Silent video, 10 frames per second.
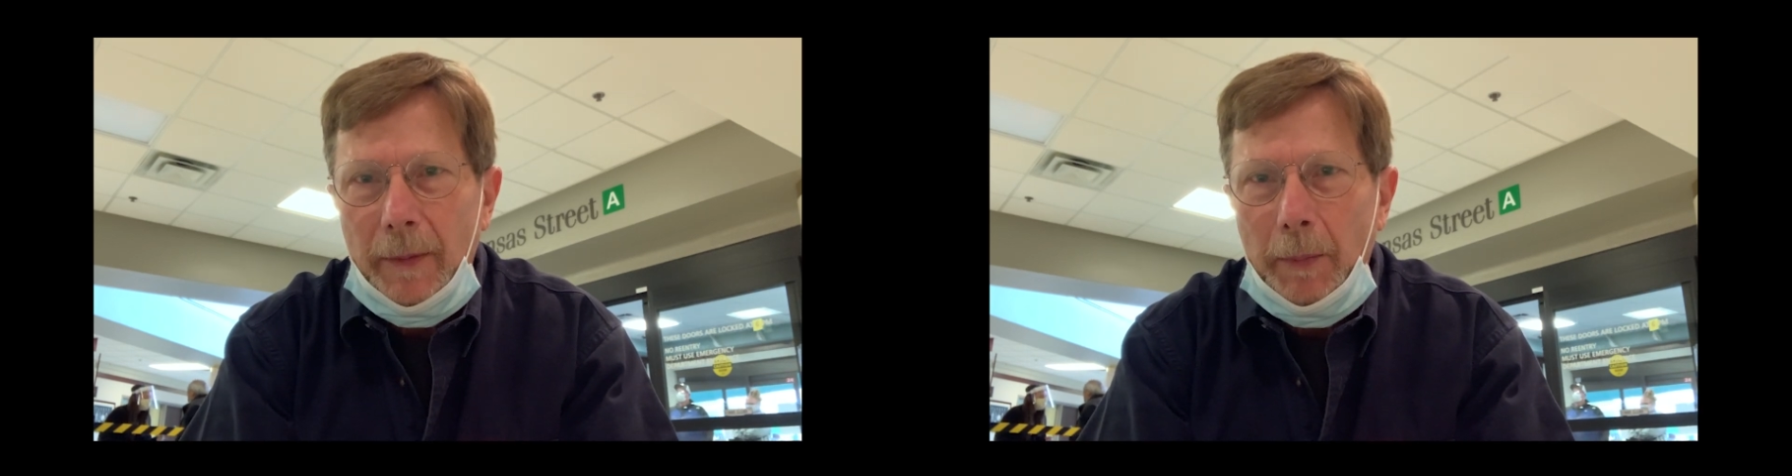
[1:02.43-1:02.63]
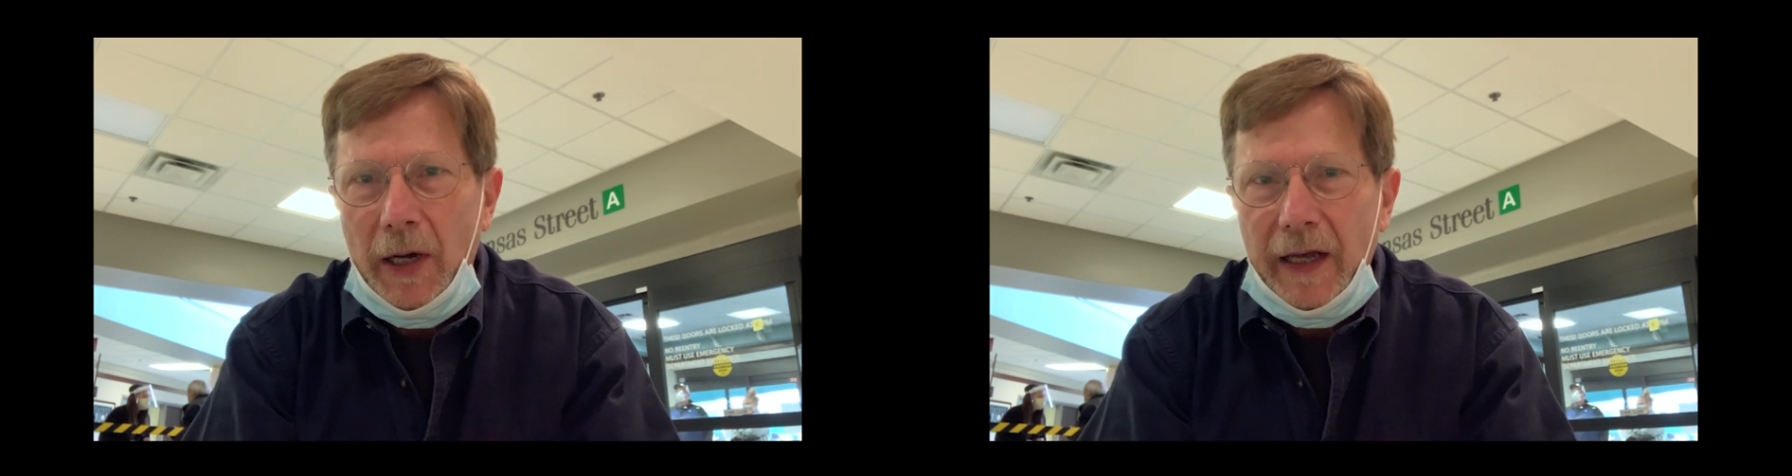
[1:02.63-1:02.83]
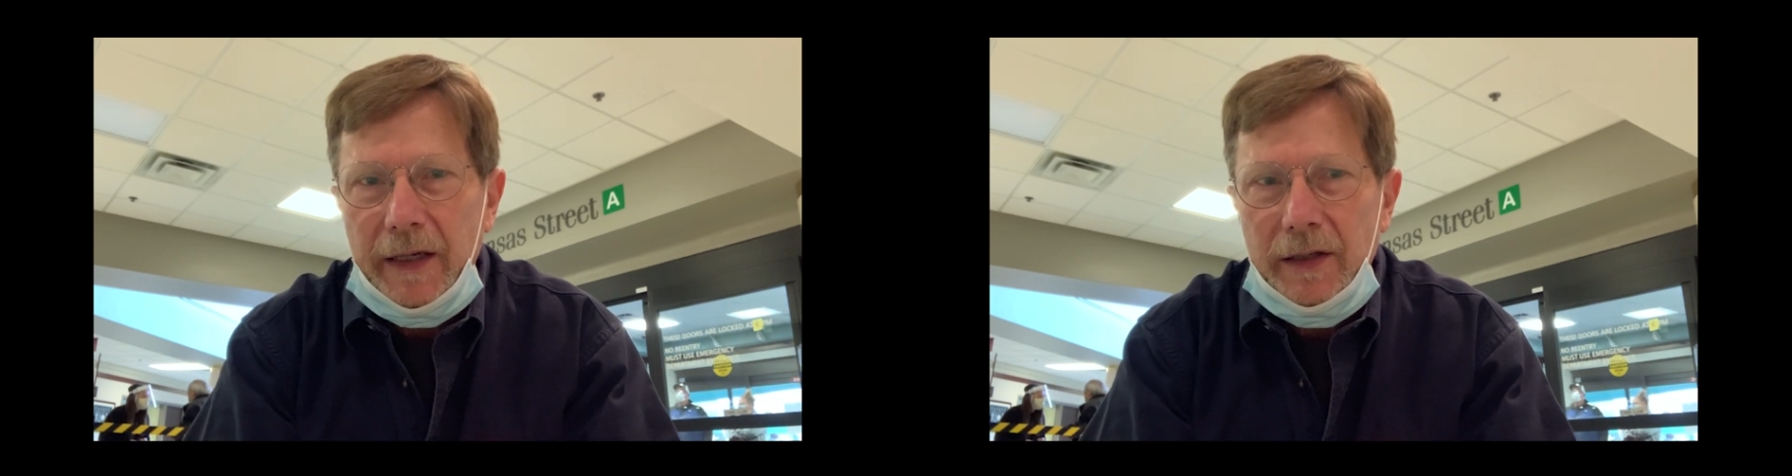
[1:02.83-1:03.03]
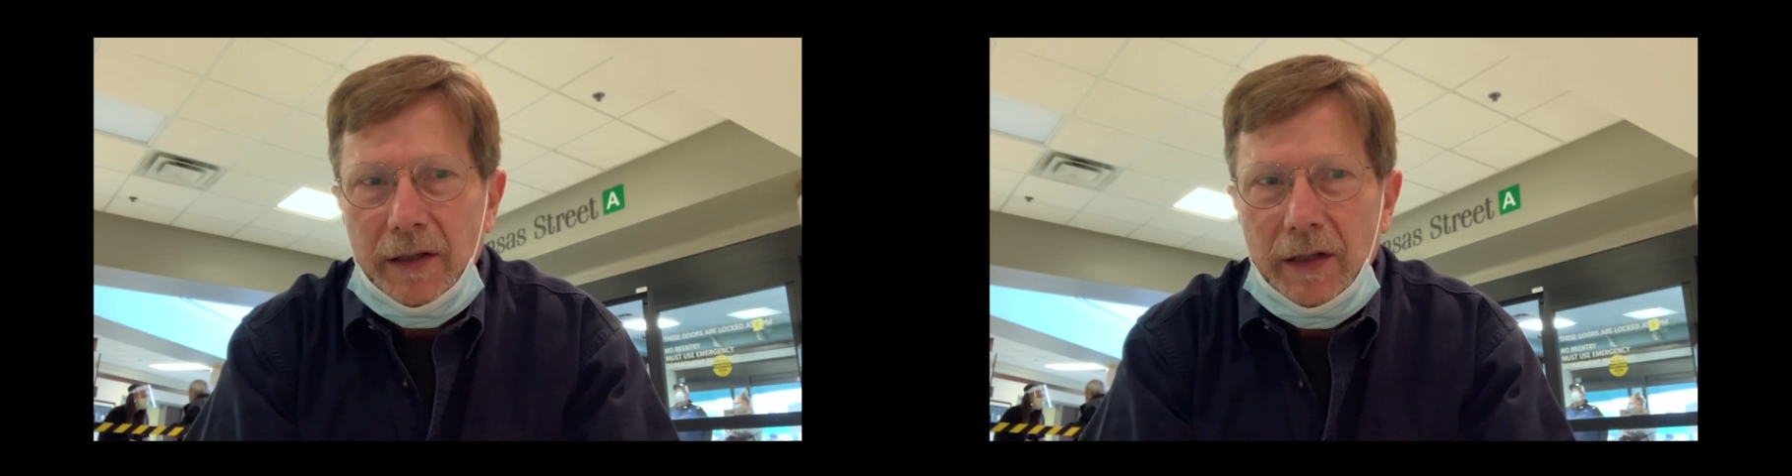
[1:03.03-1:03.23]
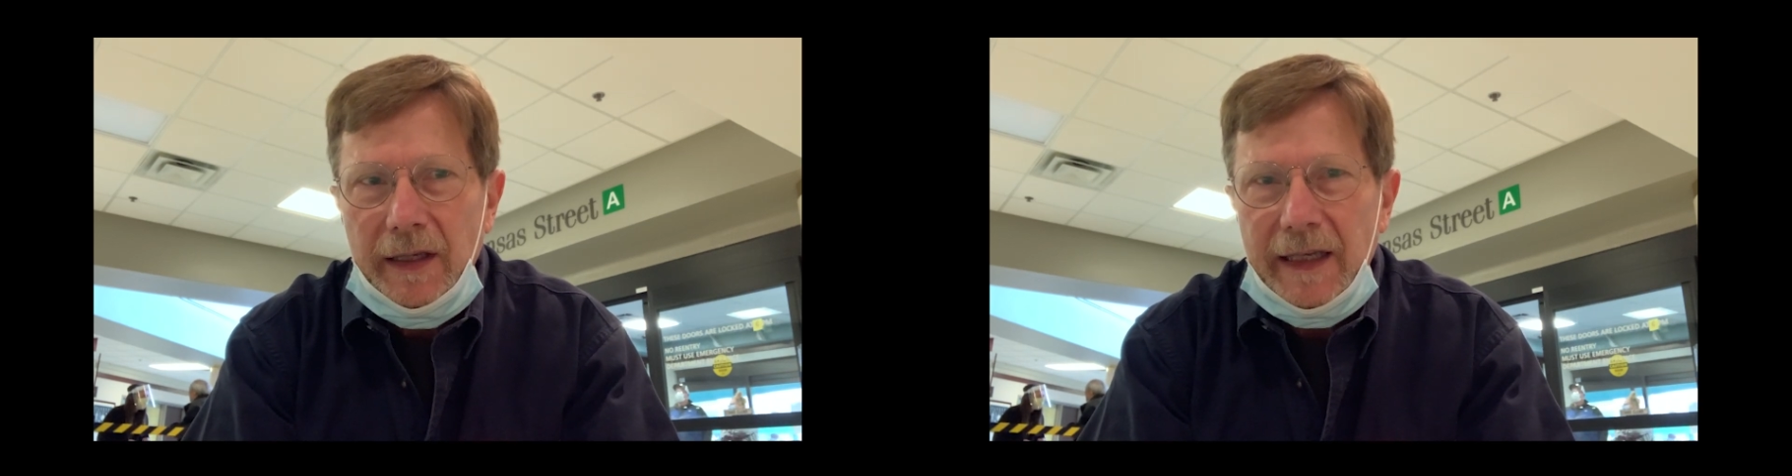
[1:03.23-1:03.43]
but
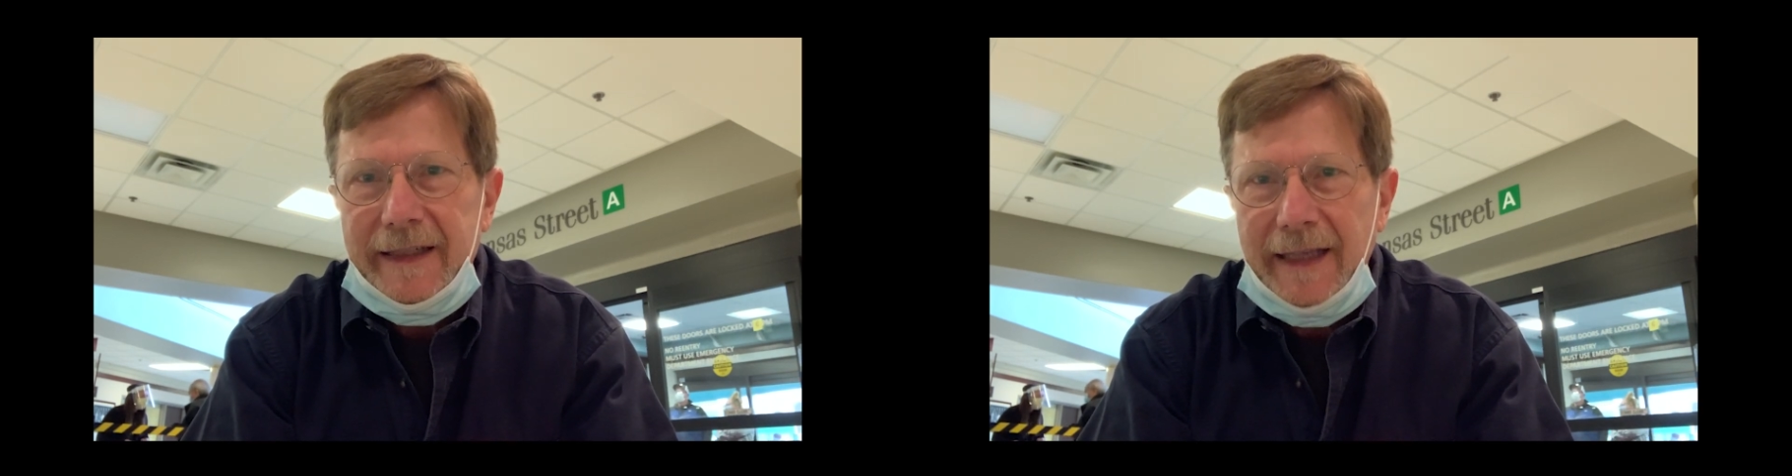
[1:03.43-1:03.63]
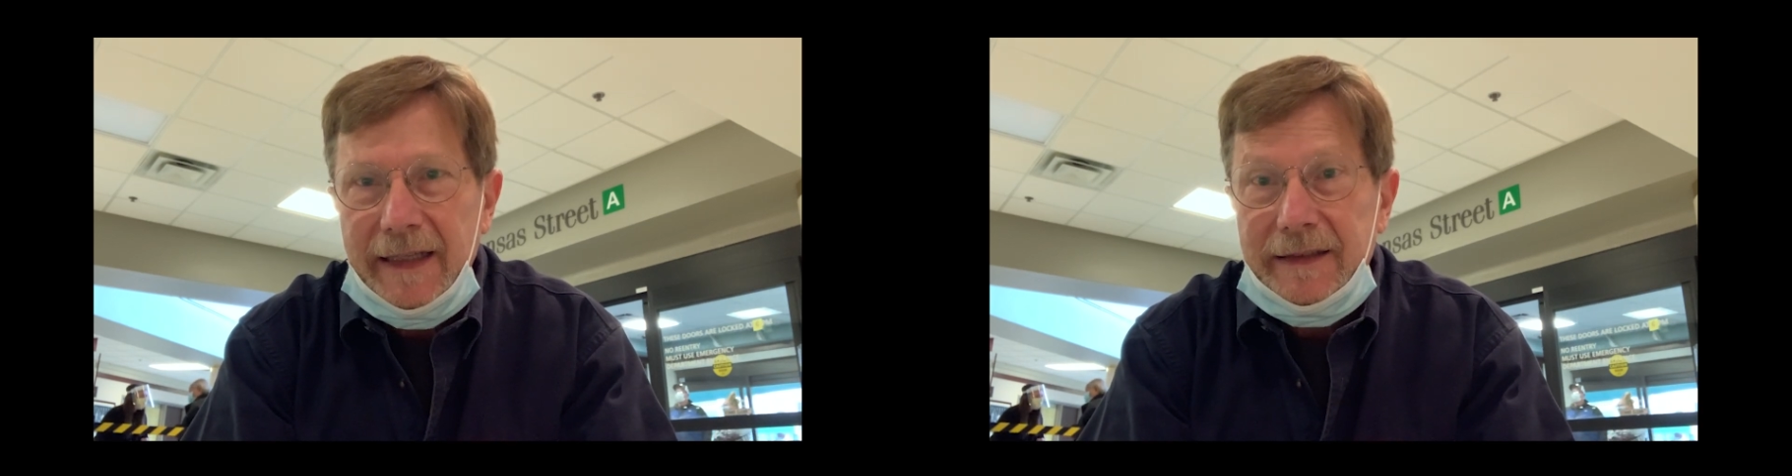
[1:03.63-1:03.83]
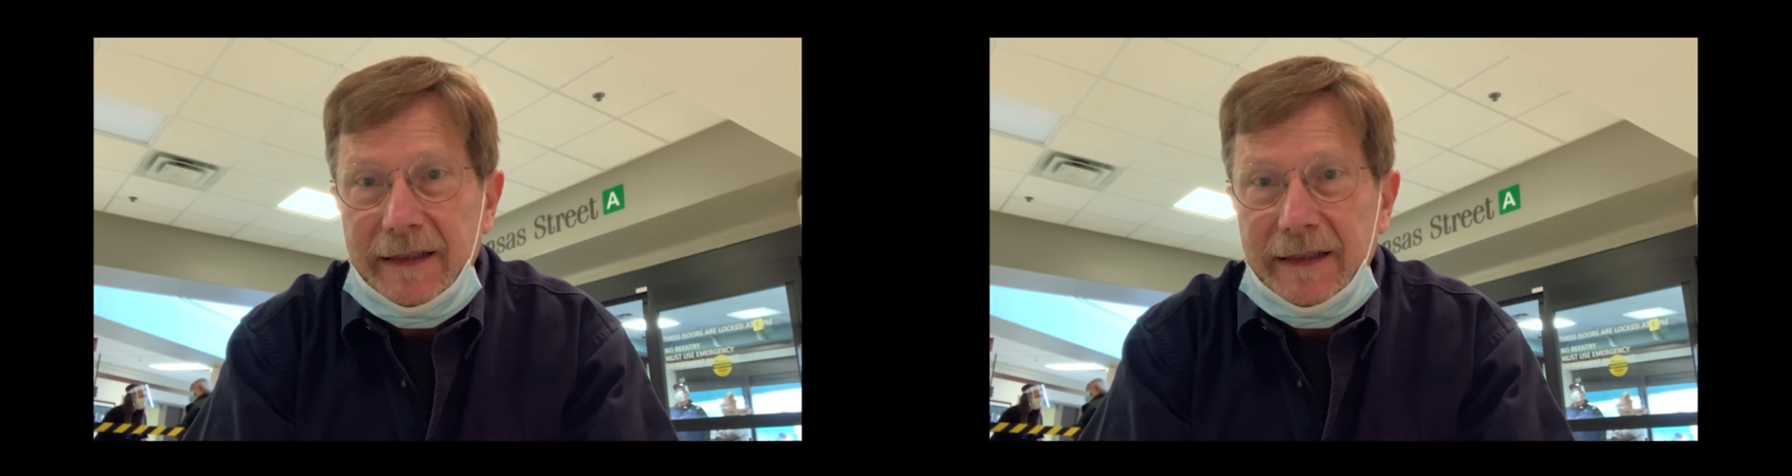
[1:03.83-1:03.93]
it takes a